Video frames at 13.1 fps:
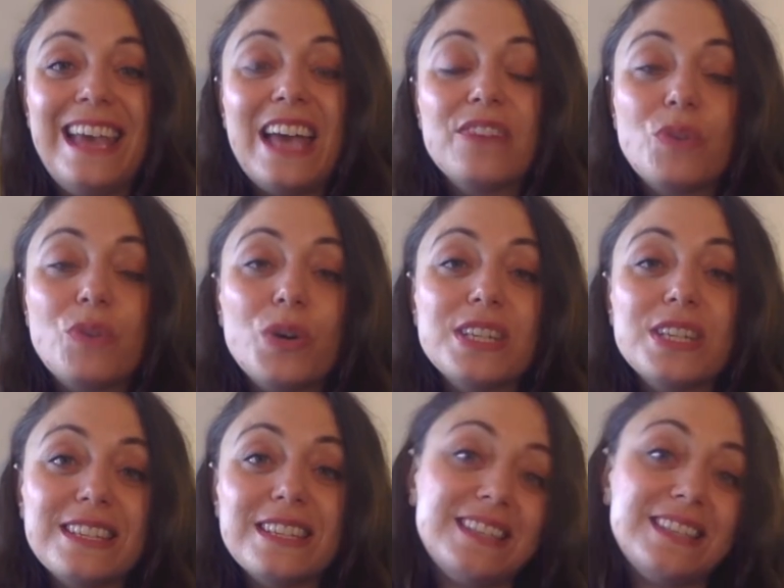And of
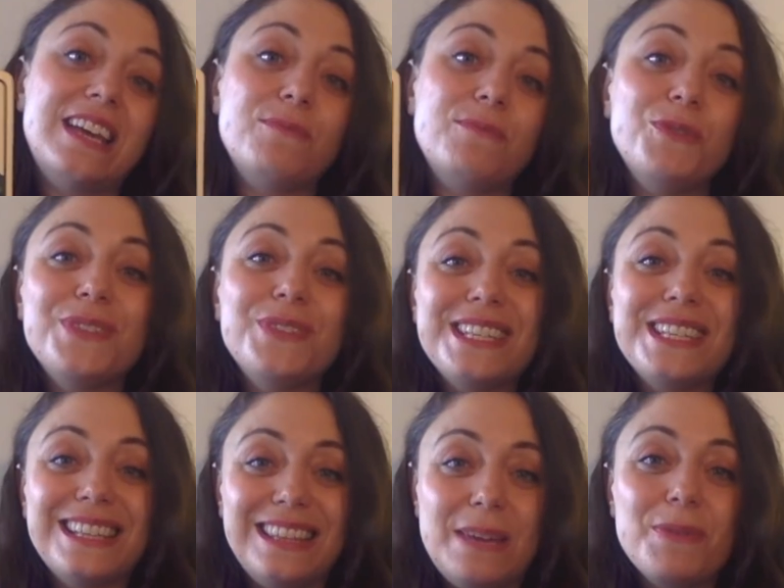course, as the sun moves
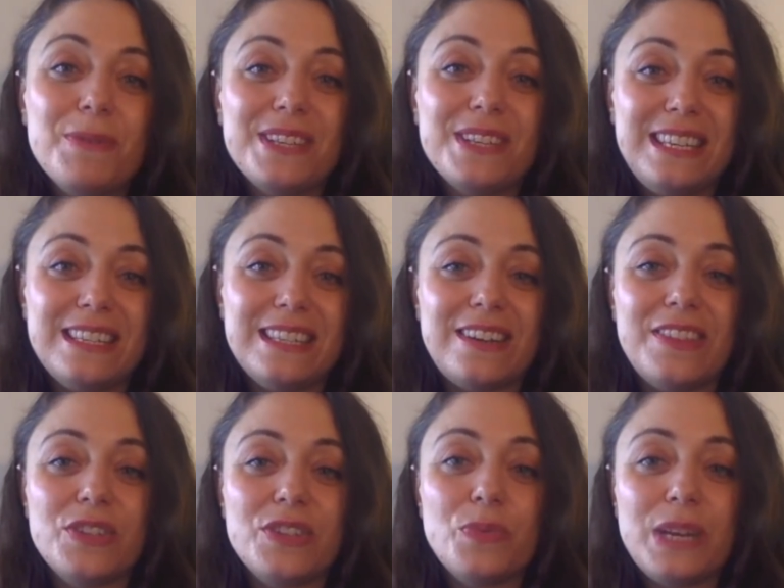into Libra season
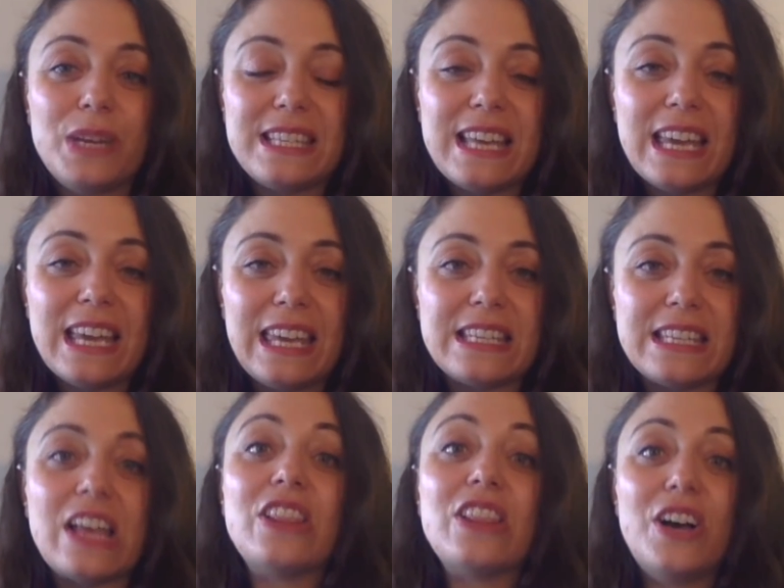on the
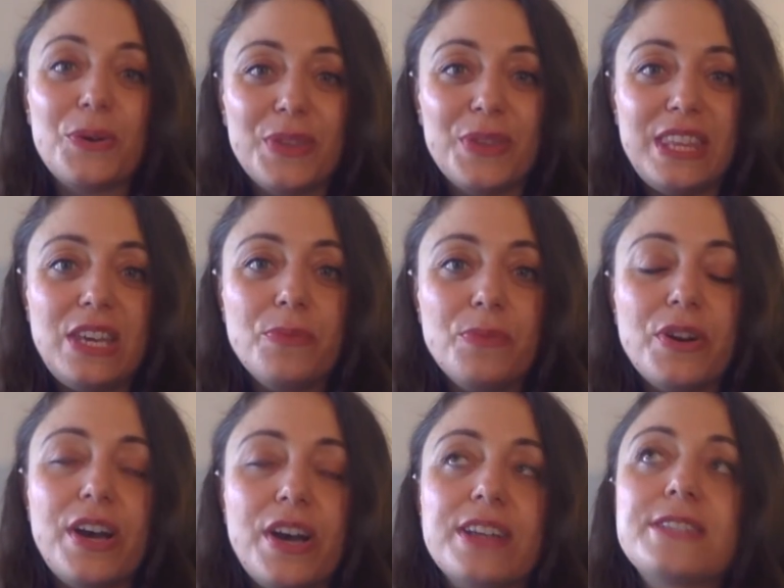22nd, along with the
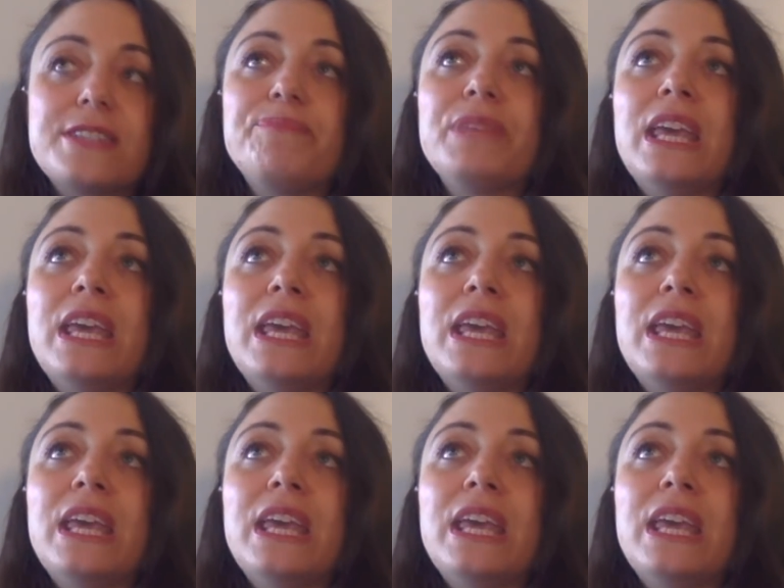equinox,